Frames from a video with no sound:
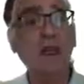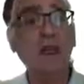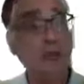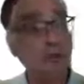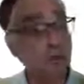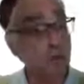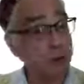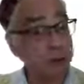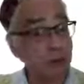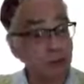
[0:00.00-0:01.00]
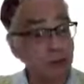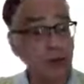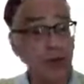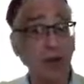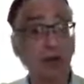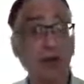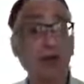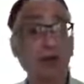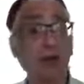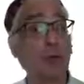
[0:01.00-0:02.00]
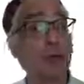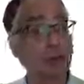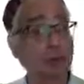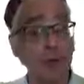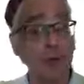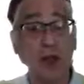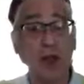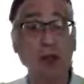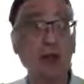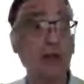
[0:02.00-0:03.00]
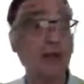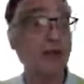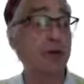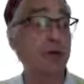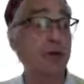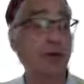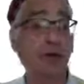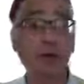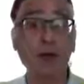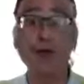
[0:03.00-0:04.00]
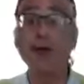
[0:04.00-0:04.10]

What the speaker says: And so in the 19th century, the body detoxified itself naturally,